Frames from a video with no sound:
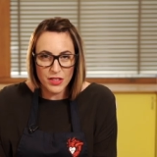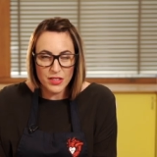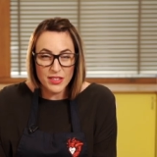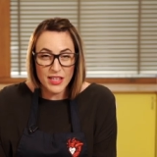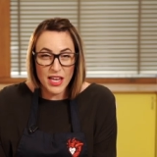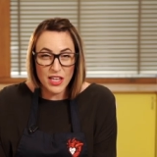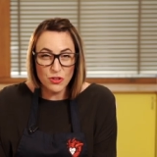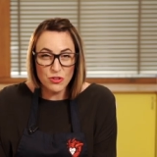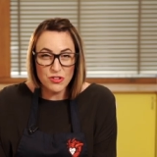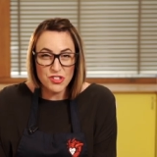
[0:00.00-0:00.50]
The
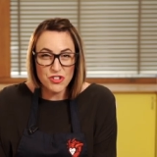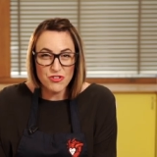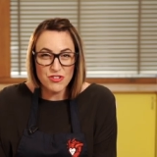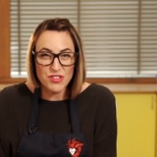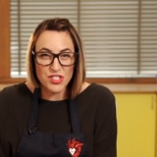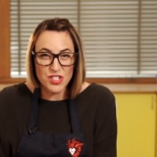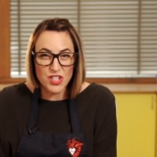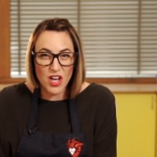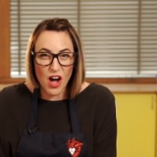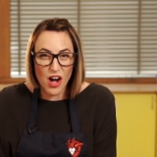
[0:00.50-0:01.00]
aorta
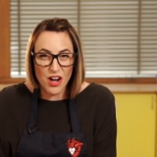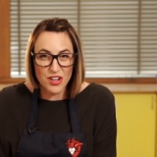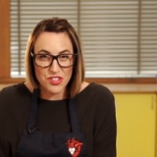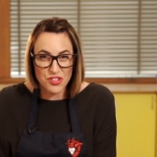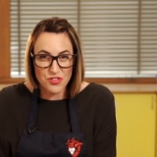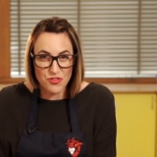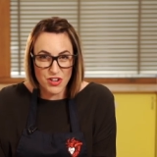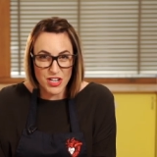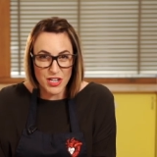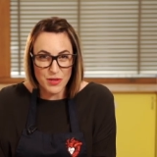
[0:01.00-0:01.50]
is an
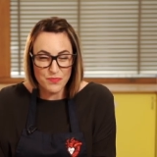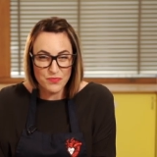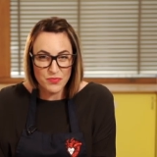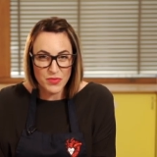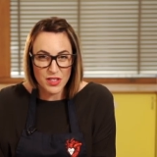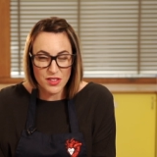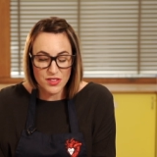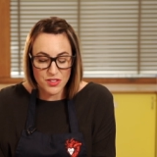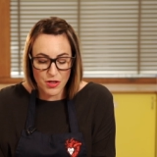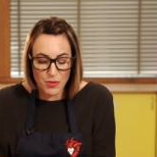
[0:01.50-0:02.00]
artery,
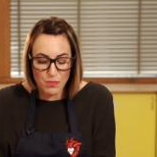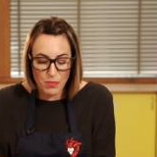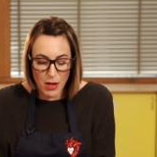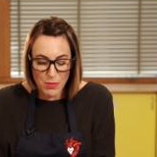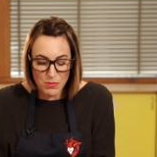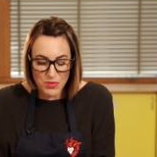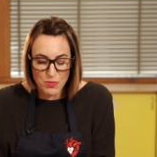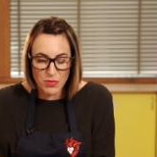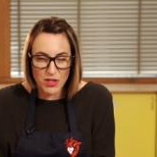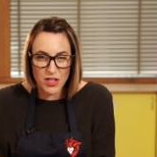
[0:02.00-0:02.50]
so it
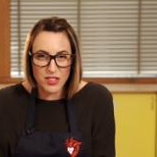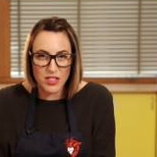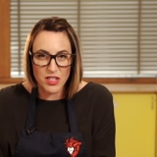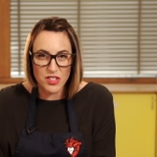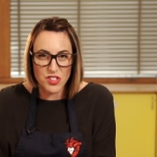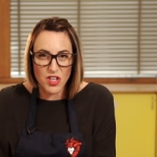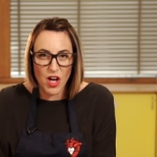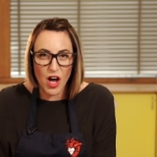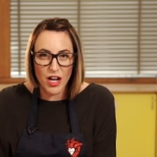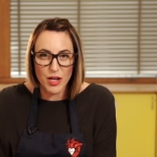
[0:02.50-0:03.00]
pumps blood
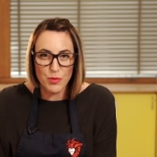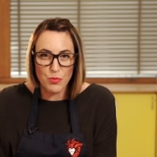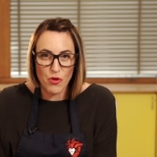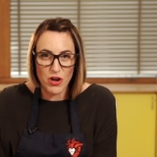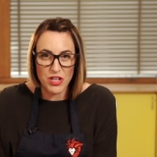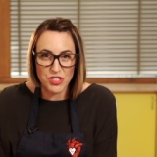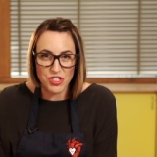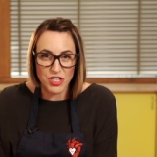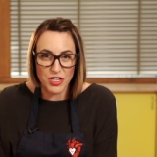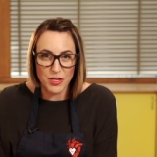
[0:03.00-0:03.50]
under high
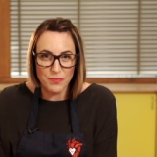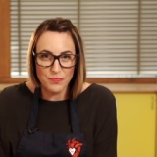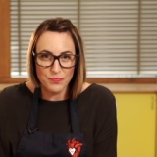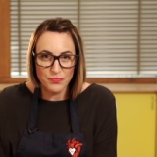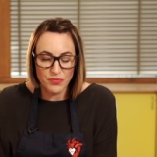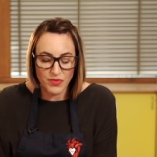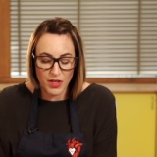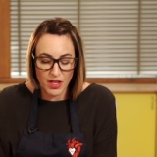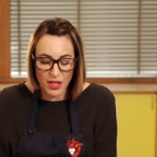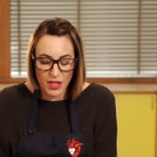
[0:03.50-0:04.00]
pressure.
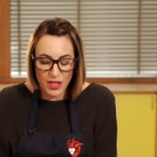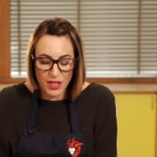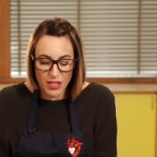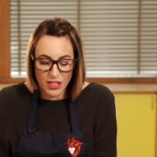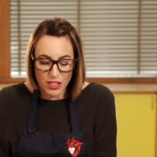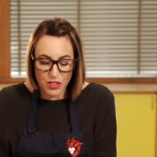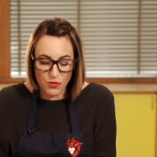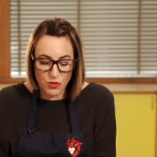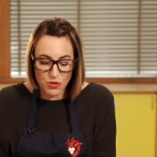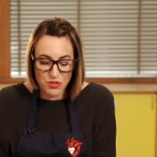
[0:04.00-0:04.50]

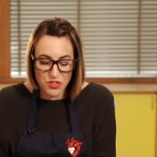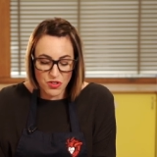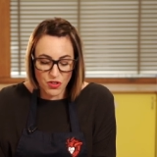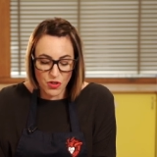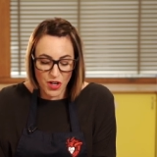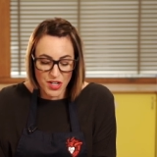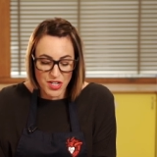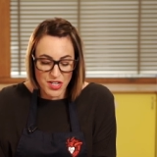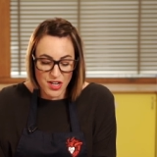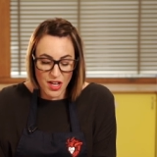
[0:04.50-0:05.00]
You've also
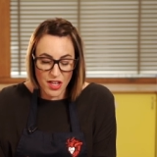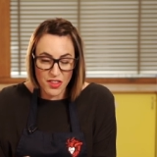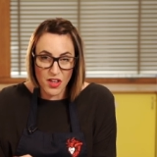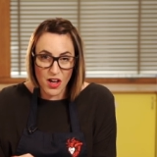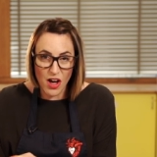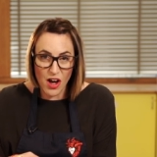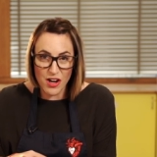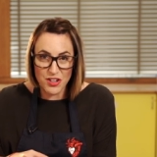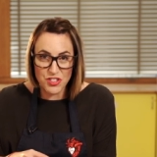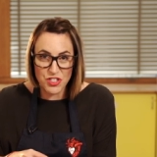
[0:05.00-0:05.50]
got another
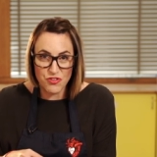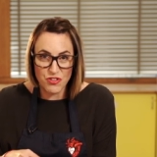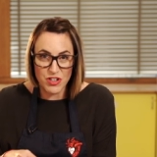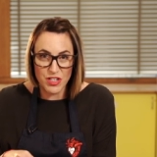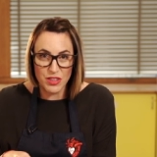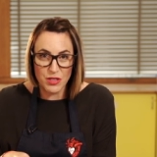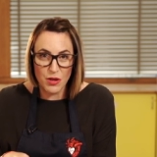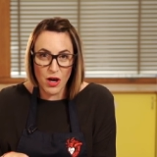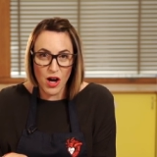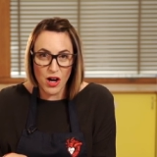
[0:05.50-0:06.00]
artery
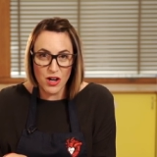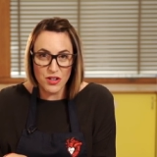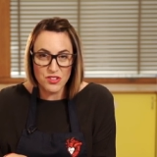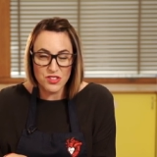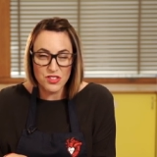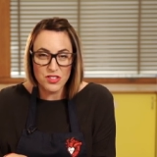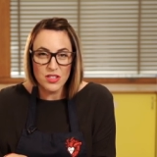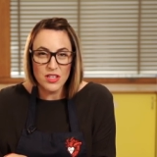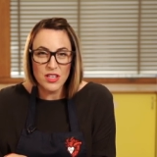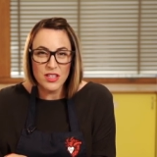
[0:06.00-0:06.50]
in the
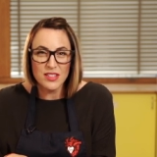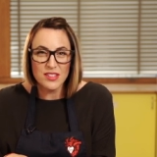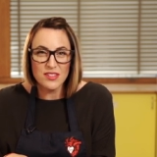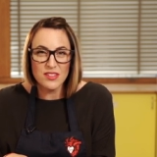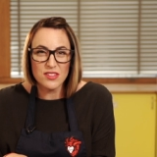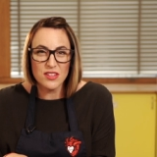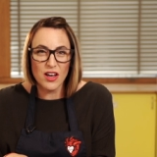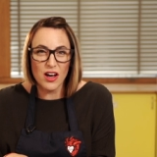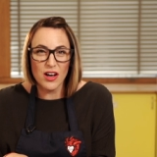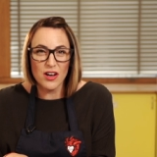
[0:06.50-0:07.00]
heart. This
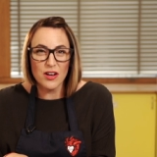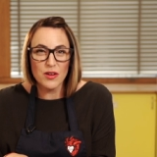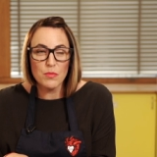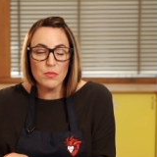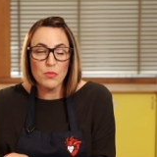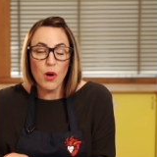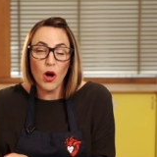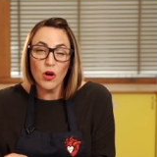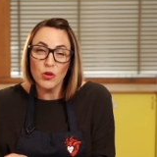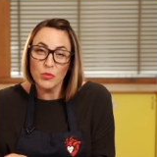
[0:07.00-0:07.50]
is our
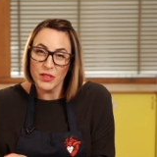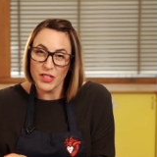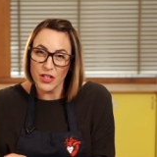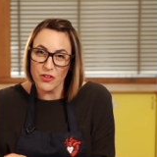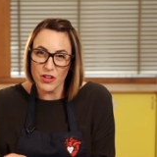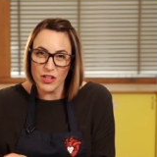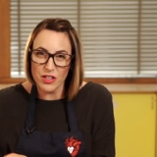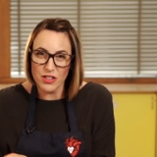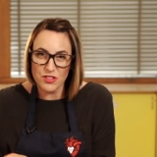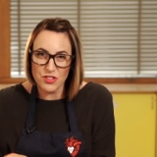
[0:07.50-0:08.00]

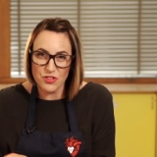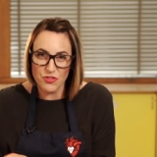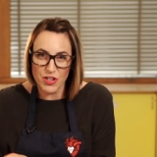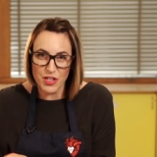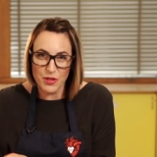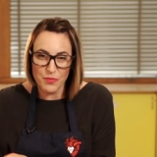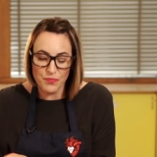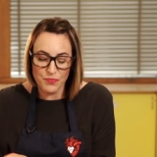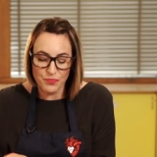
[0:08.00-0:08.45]
pulmonary artery.